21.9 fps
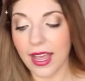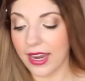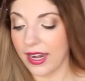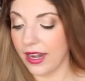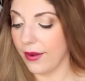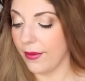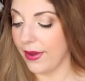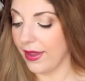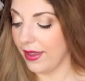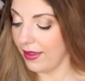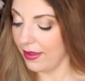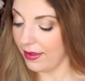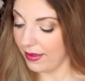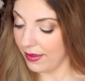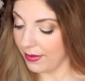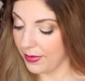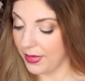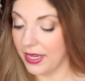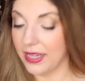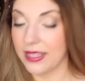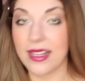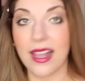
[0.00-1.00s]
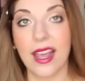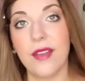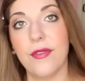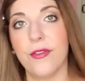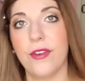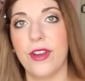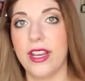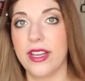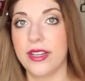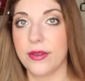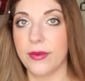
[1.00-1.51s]
I know it, because I
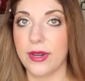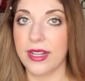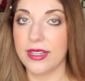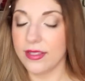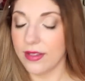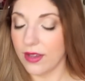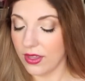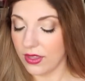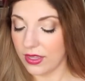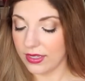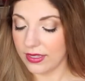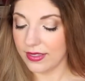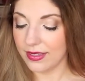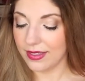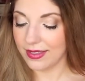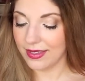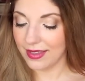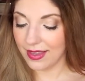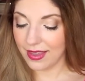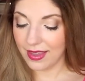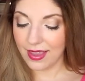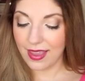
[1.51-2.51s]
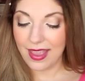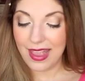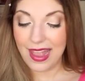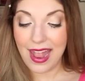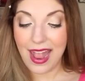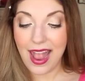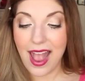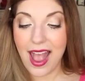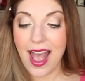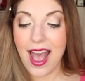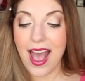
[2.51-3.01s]
freaked when I saw this.
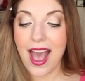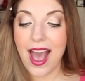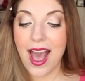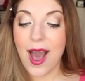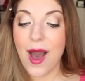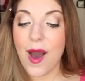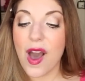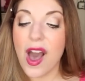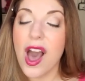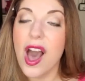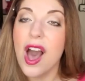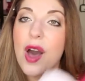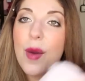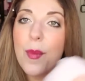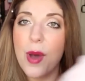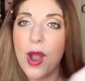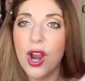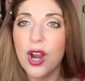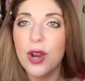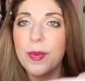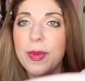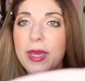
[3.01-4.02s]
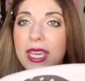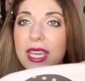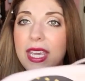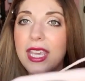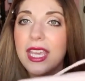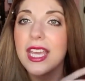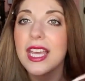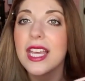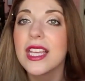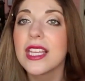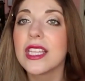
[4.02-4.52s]
A
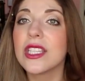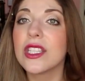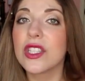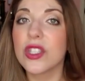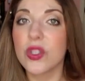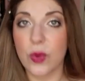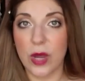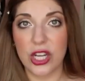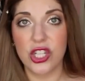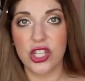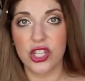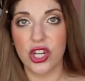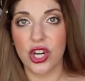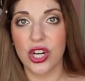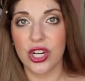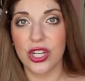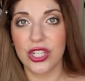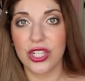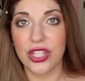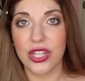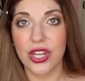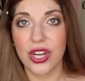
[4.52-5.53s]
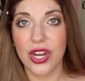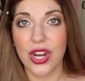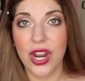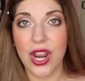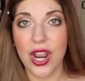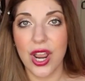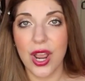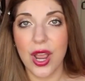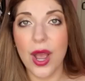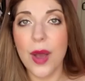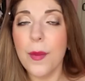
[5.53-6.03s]
Barbie sweatshirt.
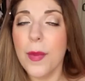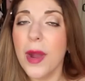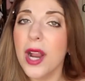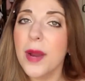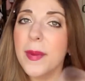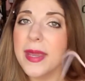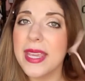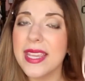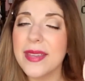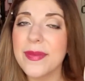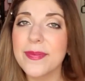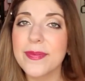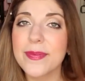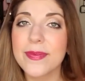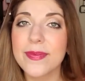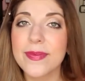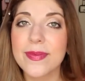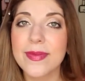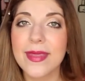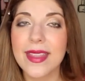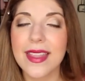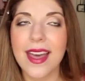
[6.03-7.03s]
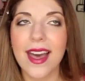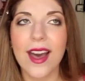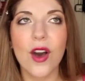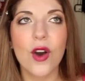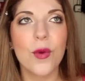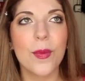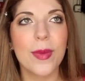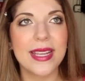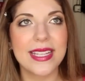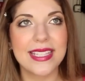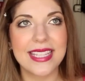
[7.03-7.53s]
Barbie!
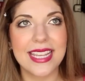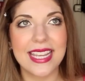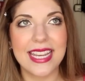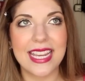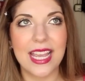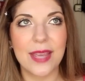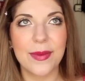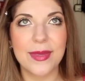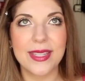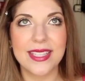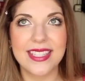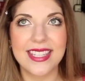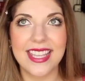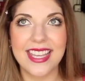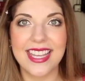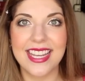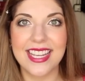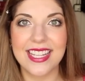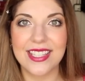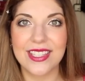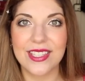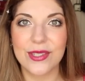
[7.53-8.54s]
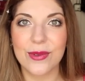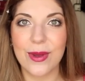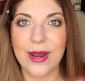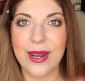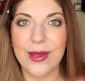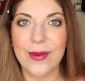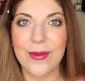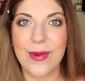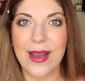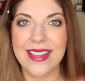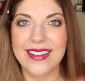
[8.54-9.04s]
Owned by Sadie, I mean
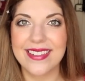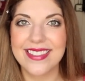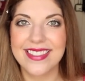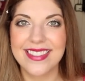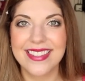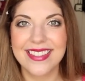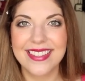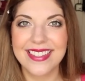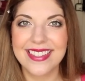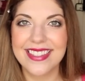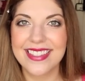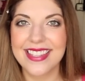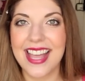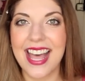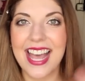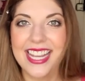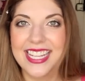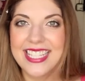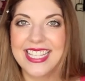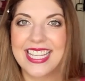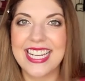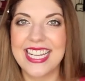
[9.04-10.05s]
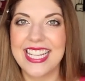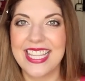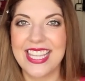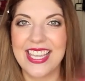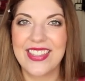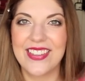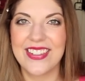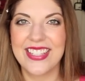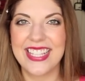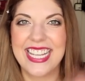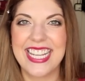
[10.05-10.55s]
SadieKins21. Hi, Sadie, the
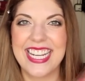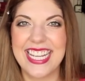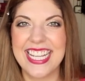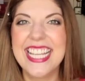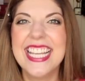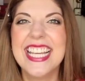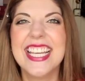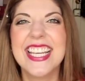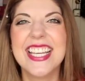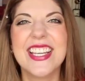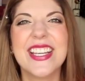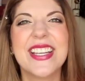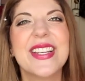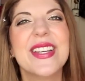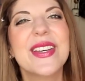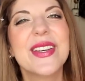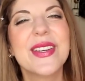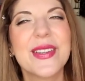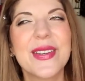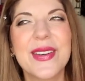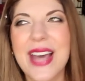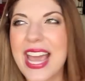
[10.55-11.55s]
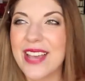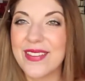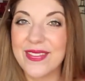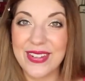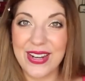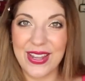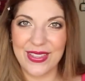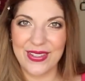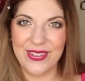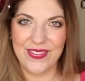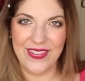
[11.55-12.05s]
other Sadie. I have
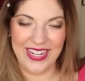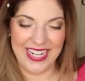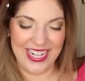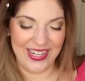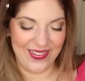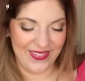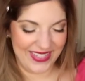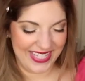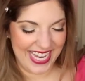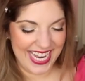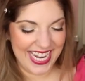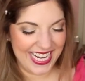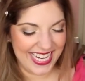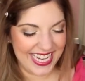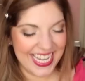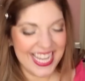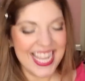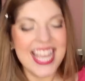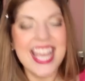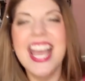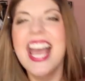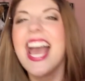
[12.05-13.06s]
another friend named Sadie.